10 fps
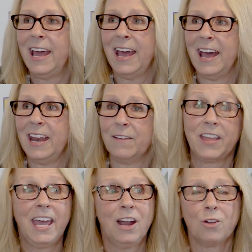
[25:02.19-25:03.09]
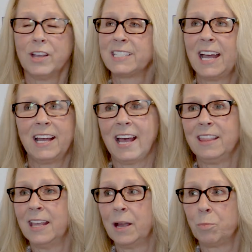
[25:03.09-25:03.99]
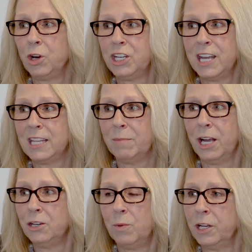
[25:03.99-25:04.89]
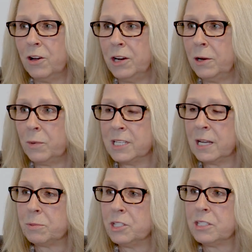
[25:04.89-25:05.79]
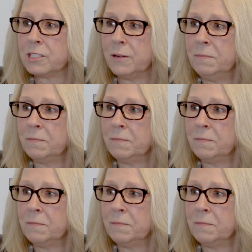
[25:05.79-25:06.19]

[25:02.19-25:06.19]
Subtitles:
And if they hear this, I appreciate them, but I don't want to go to any receptions, so